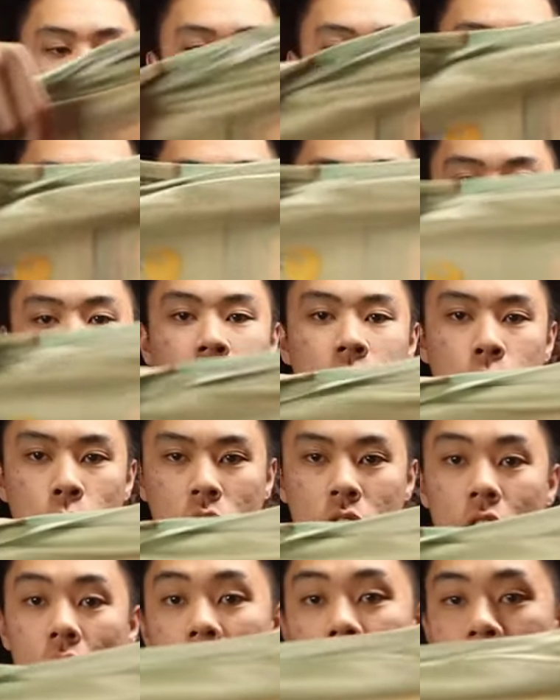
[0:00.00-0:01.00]
we're feeling like
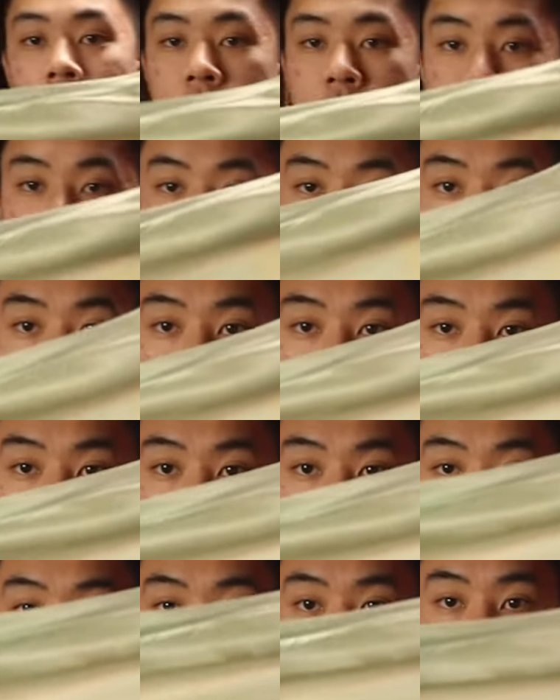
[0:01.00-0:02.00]
we're locked in for
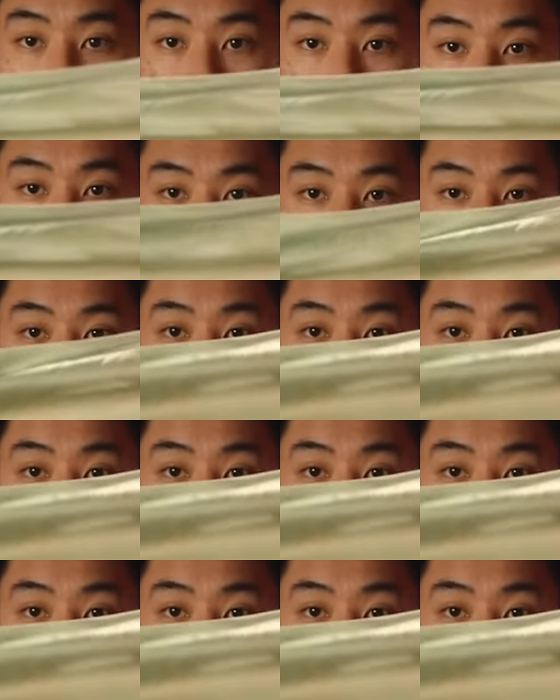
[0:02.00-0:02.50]
life, boom, we got